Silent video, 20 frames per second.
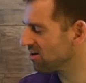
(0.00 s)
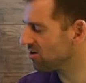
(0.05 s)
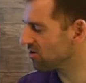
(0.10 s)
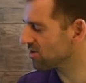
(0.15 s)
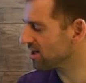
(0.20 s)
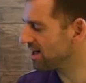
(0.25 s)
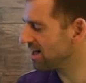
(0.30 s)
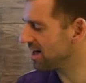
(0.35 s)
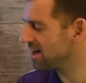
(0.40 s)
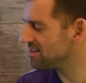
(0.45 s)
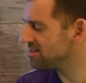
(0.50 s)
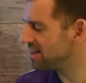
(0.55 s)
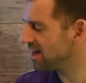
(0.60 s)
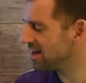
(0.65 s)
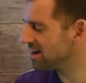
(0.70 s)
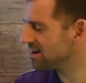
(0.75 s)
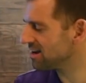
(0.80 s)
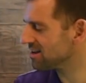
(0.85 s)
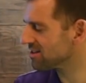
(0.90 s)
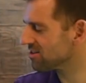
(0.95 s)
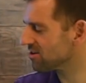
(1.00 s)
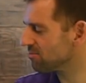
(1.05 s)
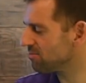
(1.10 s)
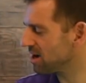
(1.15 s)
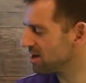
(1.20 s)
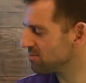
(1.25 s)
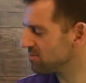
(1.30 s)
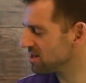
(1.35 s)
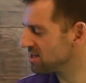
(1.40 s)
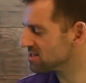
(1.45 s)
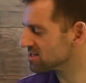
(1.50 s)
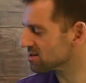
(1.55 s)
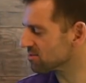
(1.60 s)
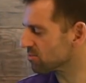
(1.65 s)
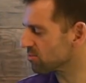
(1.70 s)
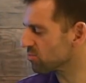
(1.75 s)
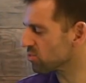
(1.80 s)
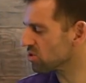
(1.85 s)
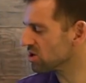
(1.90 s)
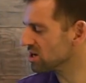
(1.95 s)
Okay, and then there might be
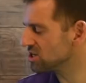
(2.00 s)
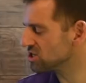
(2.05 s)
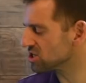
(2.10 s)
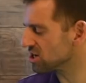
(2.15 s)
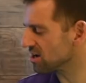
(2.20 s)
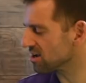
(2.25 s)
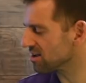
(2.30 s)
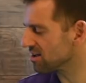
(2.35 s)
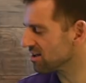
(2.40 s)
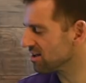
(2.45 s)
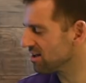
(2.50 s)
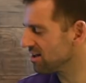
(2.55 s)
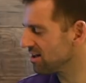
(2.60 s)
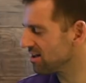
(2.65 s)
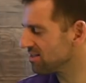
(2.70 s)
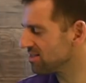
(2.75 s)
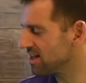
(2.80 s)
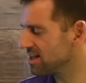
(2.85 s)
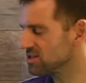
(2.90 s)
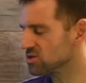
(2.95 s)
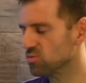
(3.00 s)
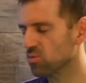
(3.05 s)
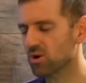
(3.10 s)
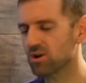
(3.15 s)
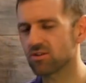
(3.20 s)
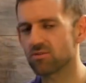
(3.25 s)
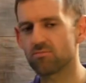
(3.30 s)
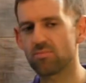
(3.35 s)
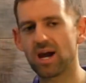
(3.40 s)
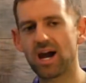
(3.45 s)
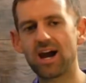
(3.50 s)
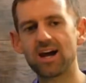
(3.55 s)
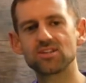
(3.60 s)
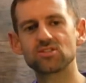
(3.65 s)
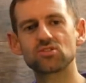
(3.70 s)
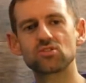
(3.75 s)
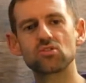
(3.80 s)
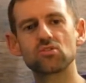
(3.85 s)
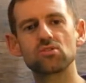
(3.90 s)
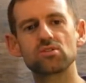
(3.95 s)
some preaching. That's where the
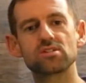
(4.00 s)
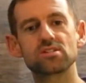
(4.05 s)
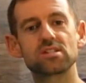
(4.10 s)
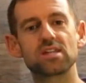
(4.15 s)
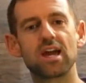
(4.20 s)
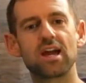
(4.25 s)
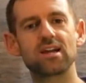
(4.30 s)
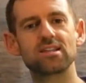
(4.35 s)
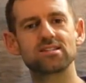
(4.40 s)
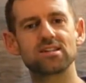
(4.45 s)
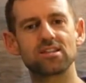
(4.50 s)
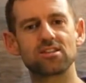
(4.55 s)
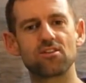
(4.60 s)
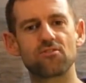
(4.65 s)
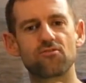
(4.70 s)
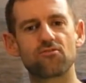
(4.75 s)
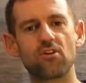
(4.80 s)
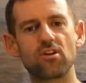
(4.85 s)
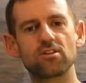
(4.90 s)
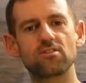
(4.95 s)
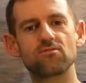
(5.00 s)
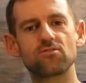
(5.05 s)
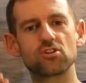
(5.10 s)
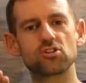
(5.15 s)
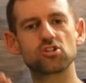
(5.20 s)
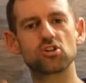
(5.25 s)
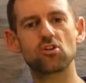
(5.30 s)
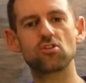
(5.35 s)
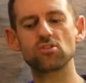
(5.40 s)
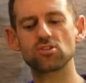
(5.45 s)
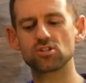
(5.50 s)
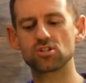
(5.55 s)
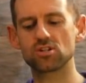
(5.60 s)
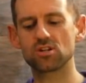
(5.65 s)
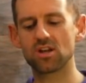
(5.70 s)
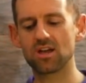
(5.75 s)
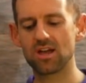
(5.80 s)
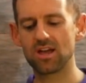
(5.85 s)
pastor stands at the front of the church